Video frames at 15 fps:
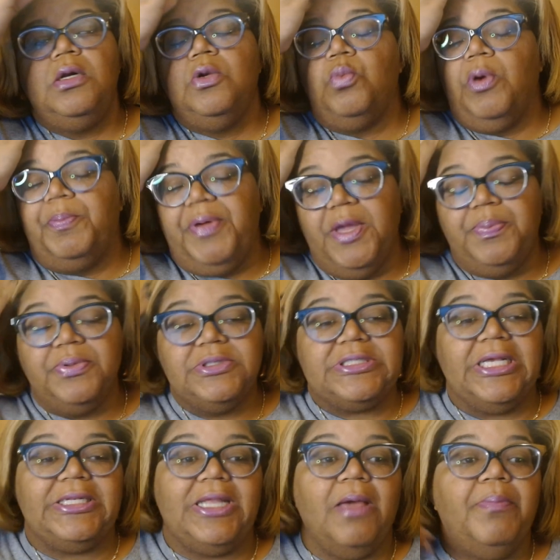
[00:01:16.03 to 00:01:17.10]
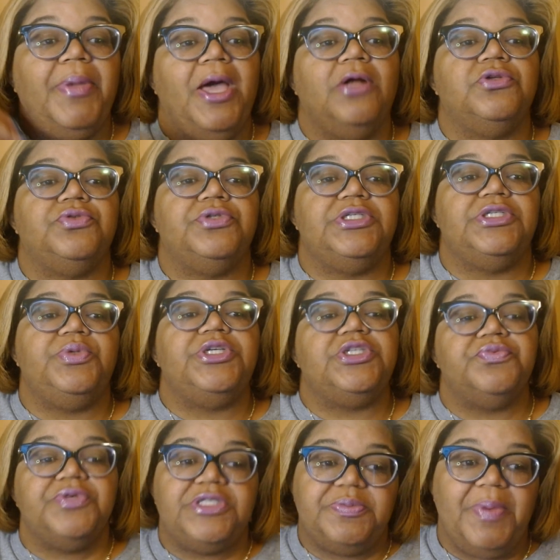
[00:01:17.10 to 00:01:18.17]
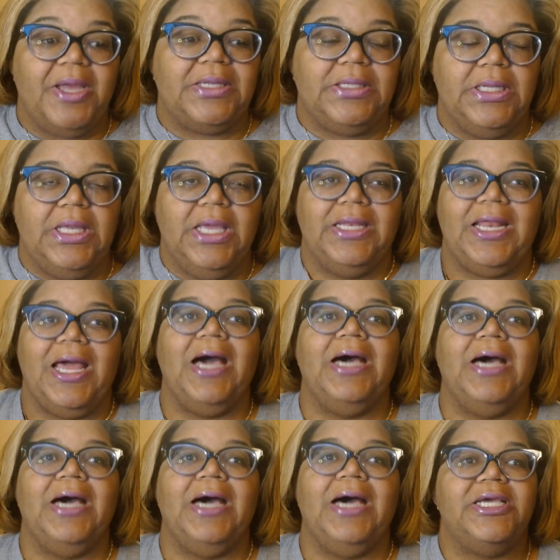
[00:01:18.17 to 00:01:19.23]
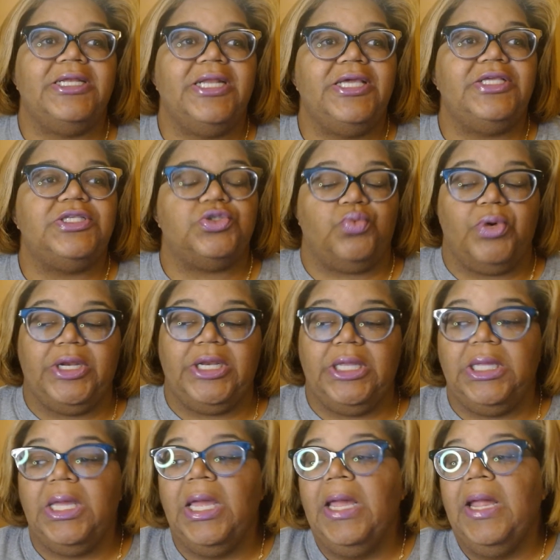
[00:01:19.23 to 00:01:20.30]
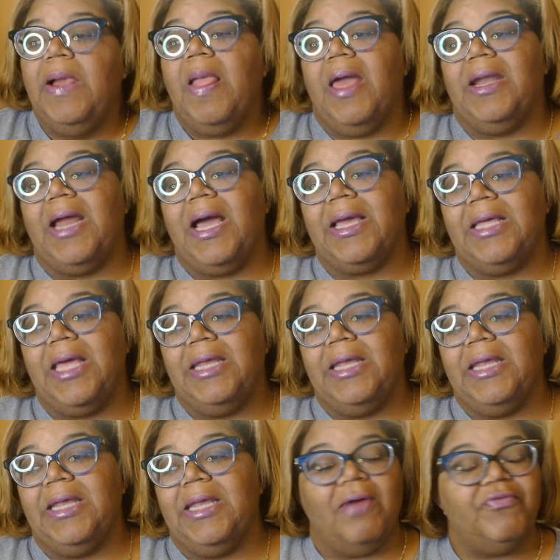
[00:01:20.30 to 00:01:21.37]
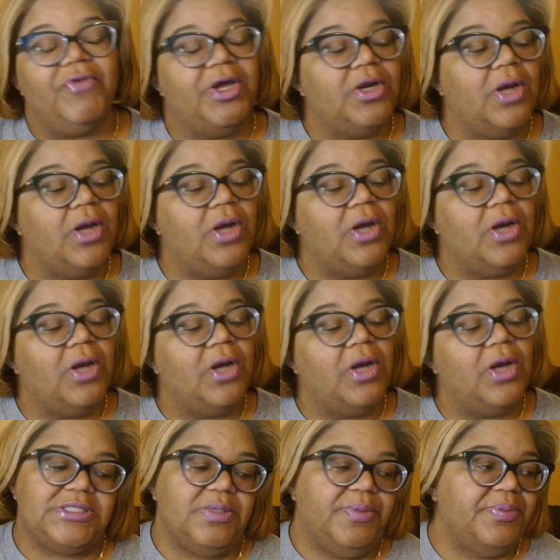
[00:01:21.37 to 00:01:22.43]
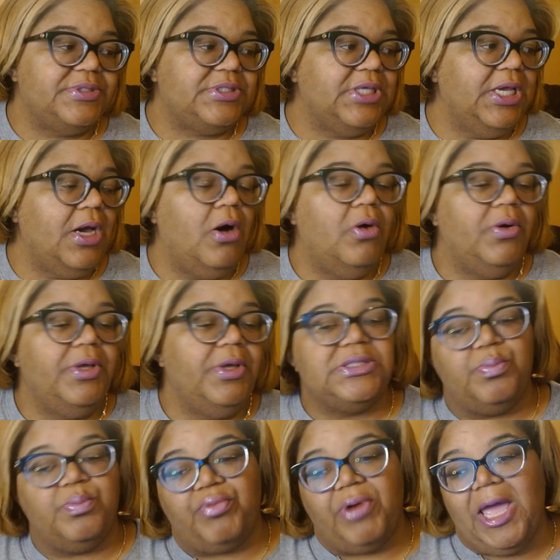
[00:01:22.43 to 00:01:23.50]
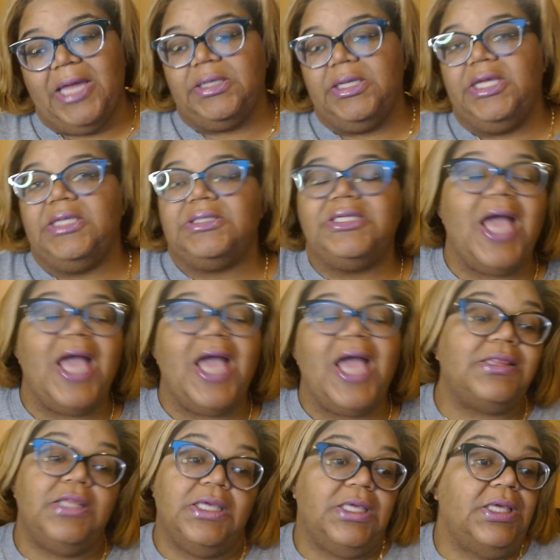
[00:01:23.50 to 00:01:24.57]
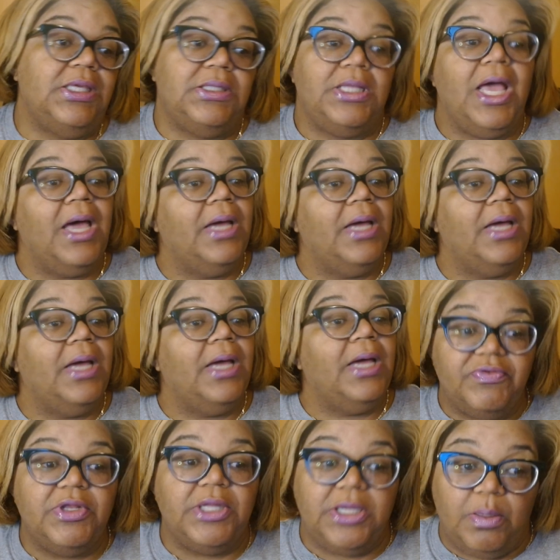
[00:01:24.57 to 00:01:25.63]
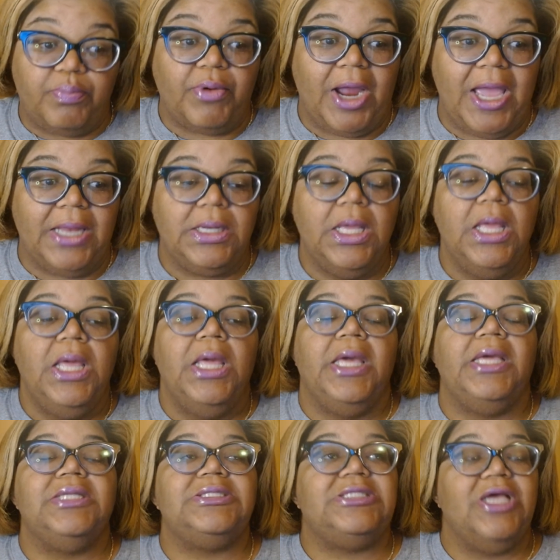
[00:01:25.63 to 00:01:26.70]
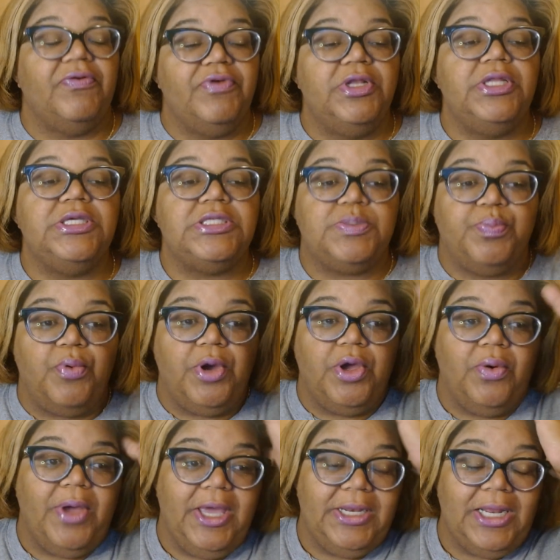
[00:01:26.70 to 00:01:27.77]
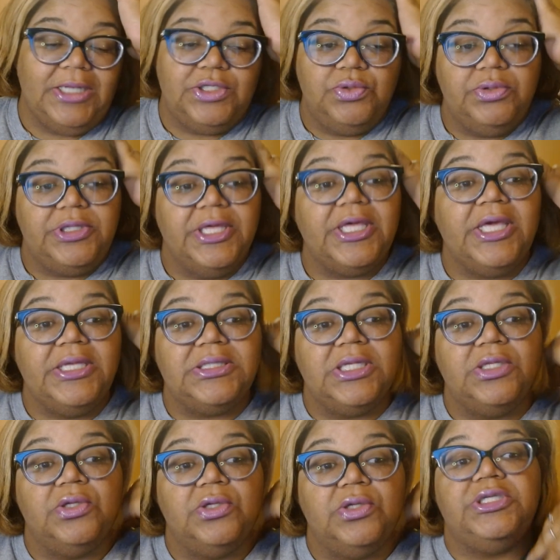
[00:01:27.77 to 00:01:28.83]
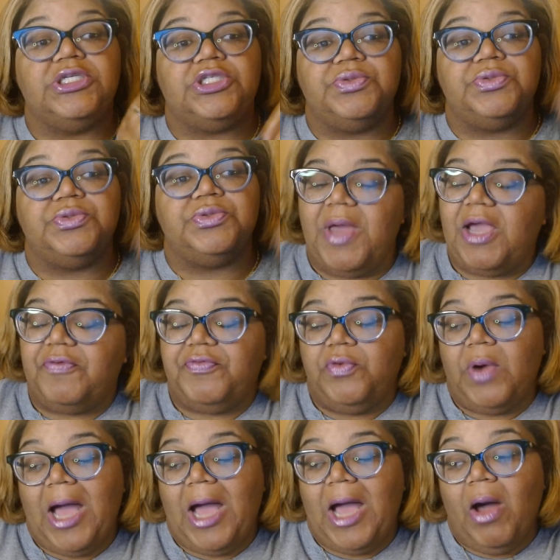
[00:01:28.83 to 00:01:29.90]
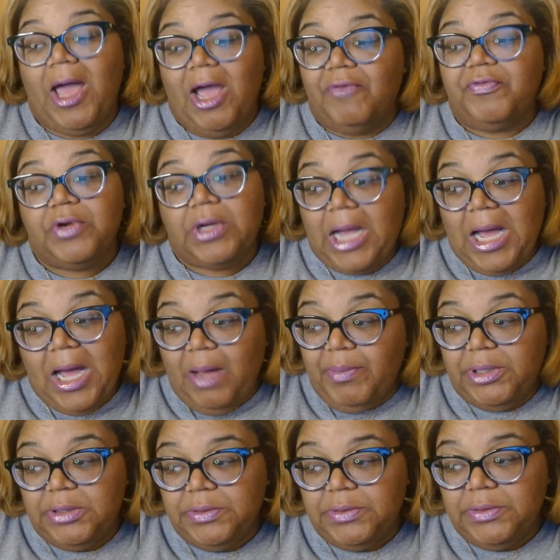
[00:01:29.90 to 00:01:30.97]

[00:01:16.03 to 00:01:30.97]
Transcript: when people set their boundaries, we should respect it. And I understand that he's 20, and I read all the comments. Some people said, oh, he's a brat. And he's definitely a brat. He's definitely spoiled. And I do think he's a little disrespectful. However, comma,